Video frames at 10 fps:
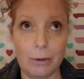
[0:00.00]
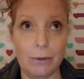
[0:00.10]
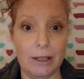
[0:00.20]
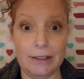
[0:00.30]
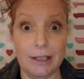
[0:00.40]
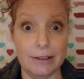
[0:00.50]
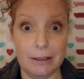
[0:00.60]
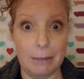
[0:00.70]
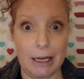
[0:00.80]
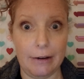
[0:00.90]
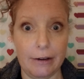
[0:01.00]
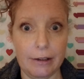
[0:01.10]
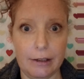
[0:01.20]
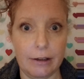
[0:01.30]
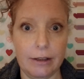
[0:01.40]
That doesn't matter.
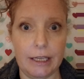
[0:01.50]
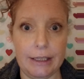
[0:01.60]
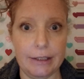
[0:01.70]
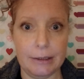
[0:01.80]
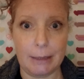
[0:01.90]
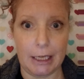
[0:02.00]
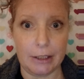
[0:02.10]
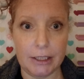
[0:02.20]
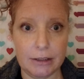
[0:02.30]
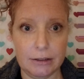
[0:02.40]
All that doesn't matter.